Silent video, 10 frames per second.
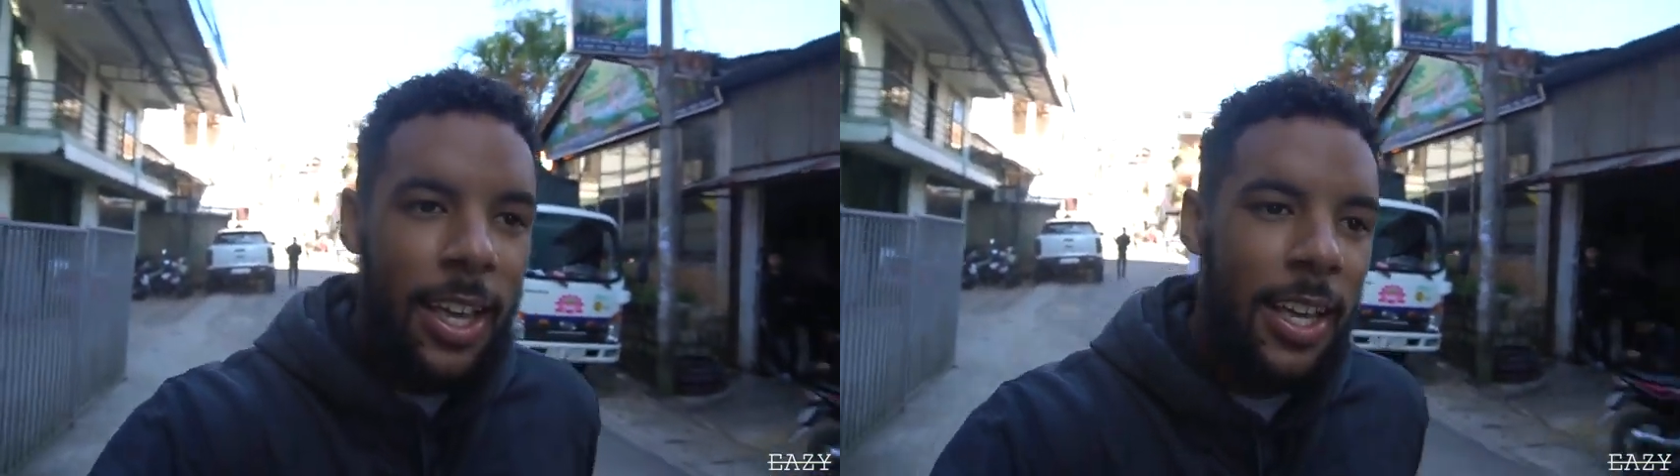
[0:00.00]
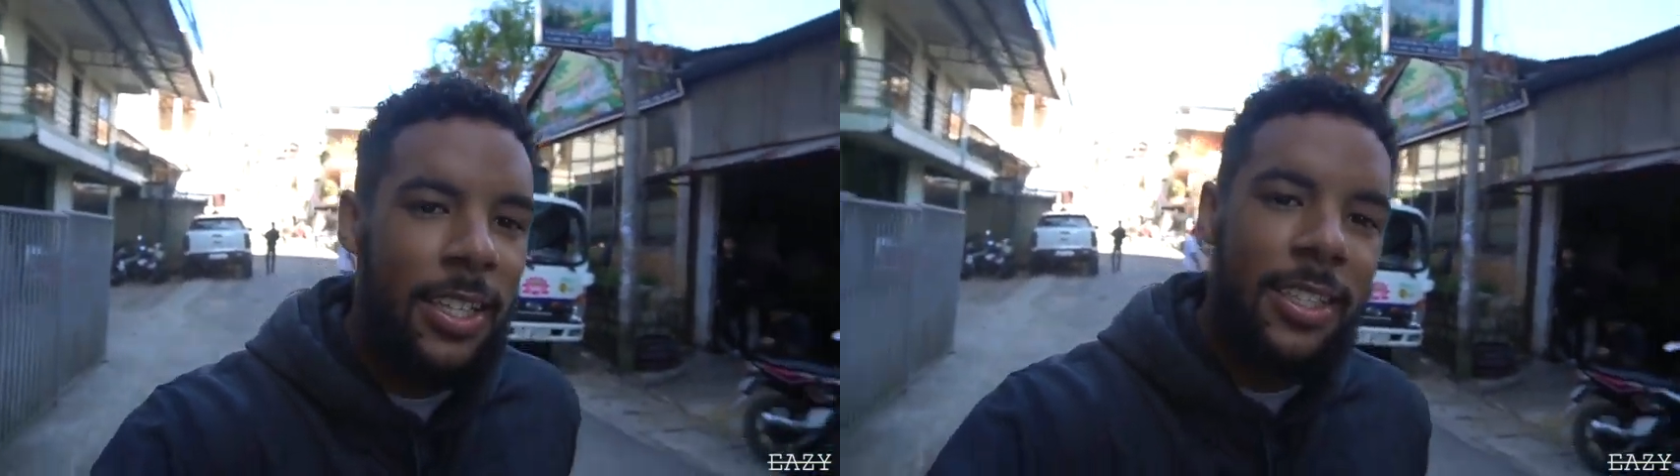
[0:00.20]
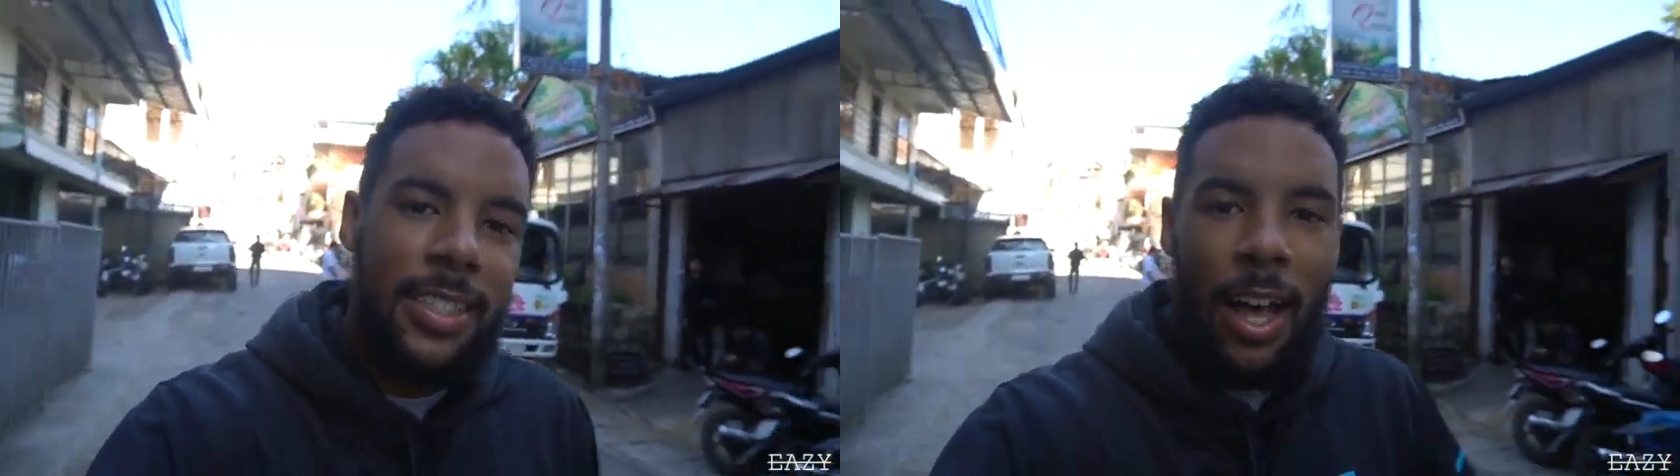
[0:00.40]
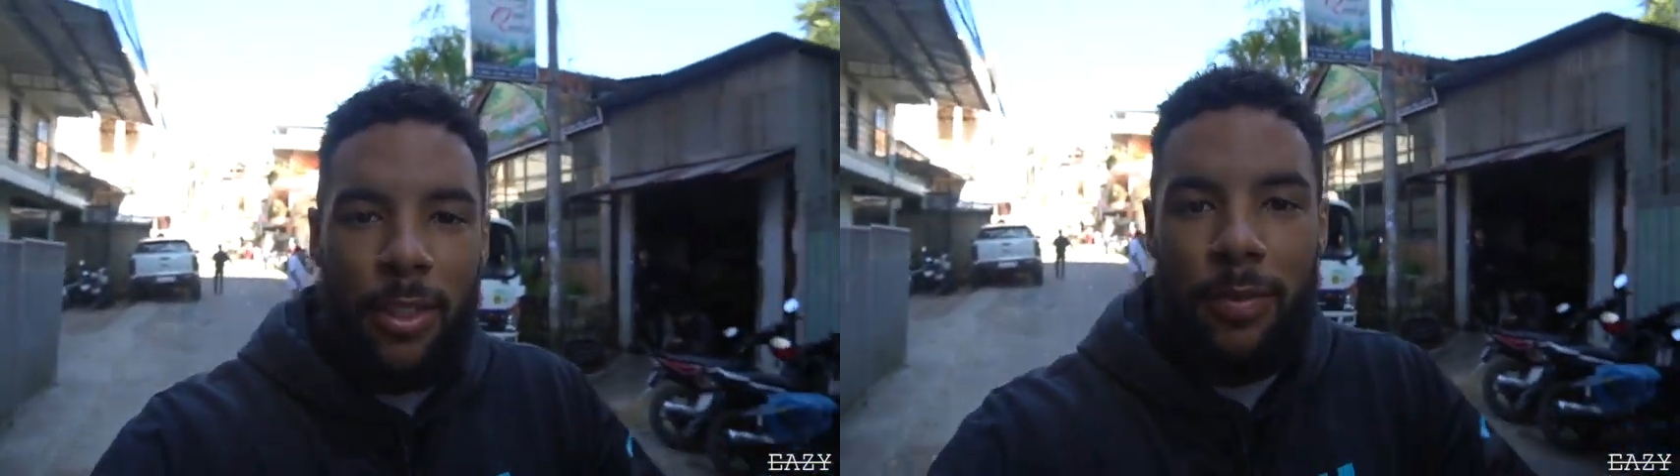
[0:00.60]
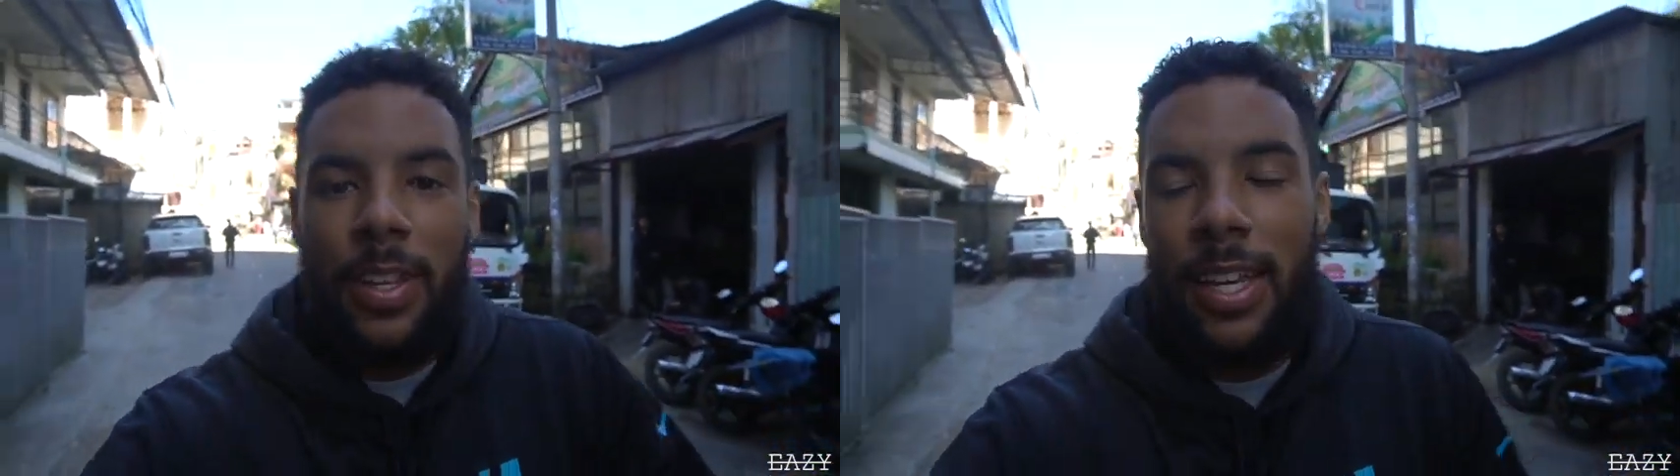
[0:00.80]
in
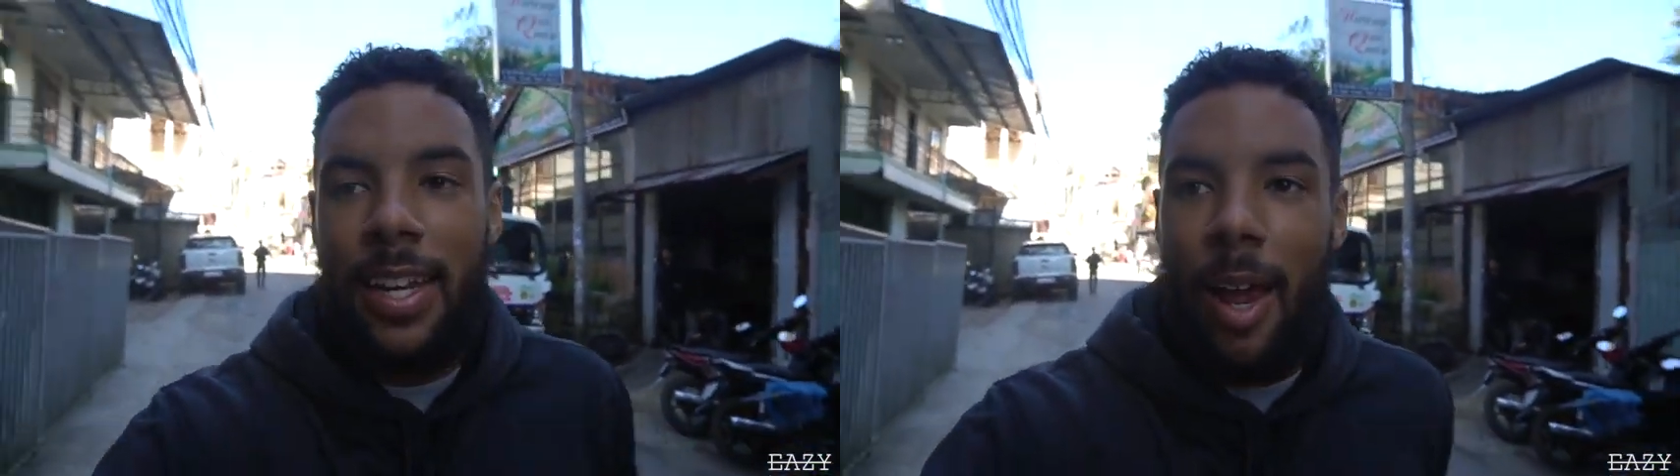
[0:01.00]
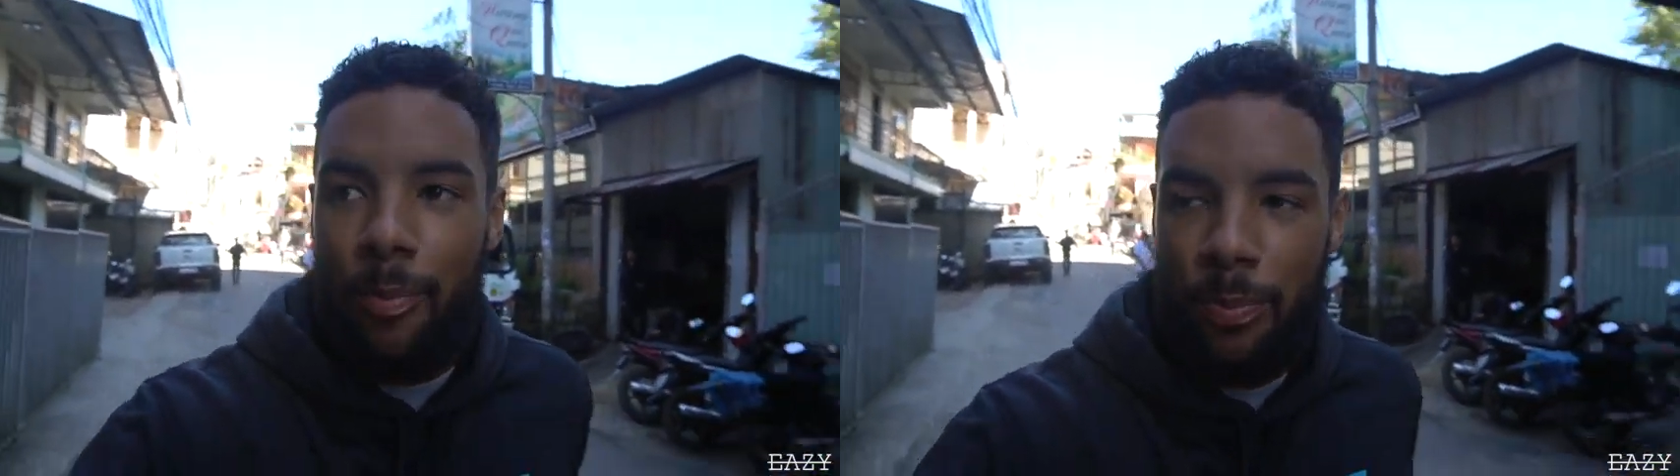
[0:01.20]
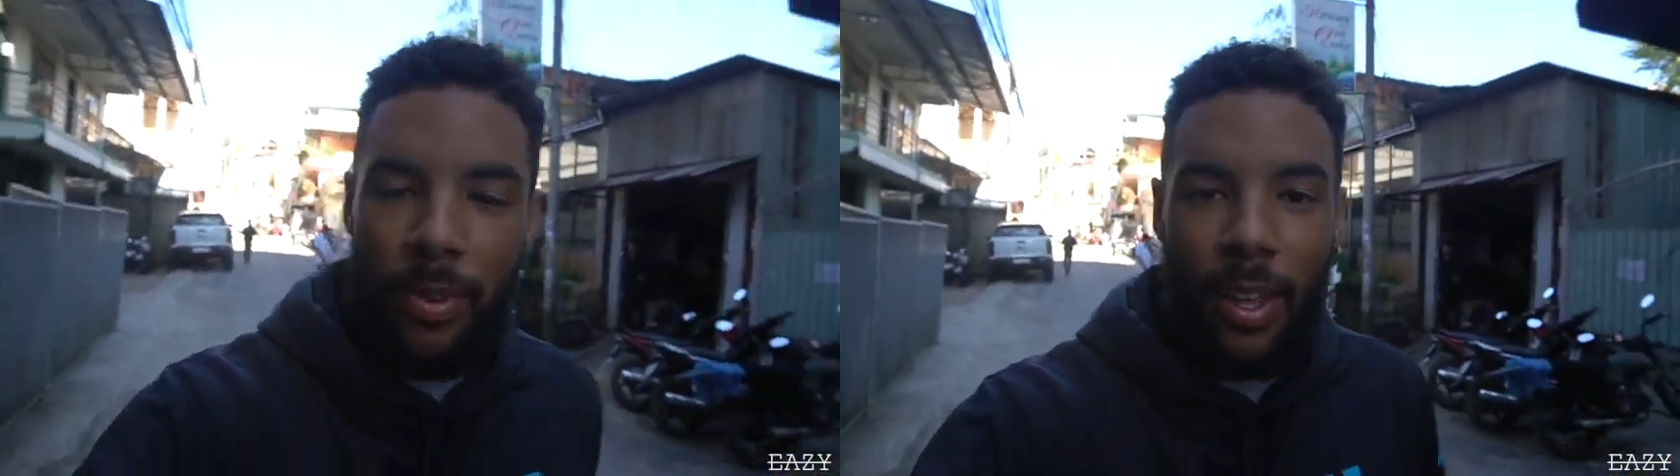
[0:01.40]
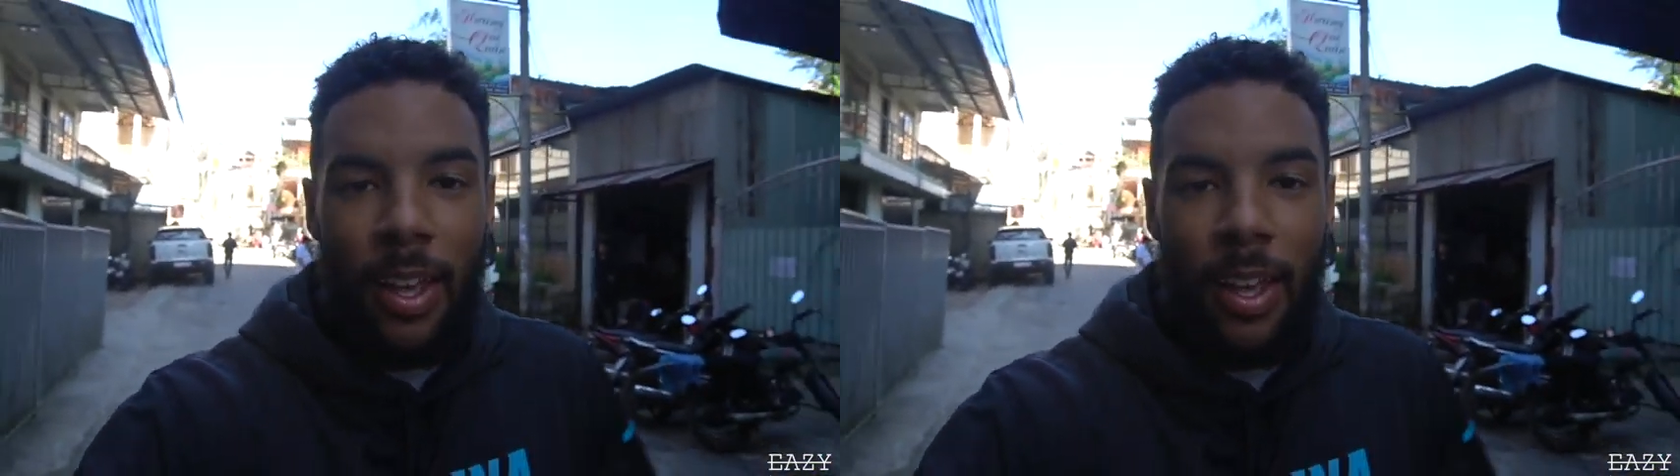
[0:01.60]
South Vietnam.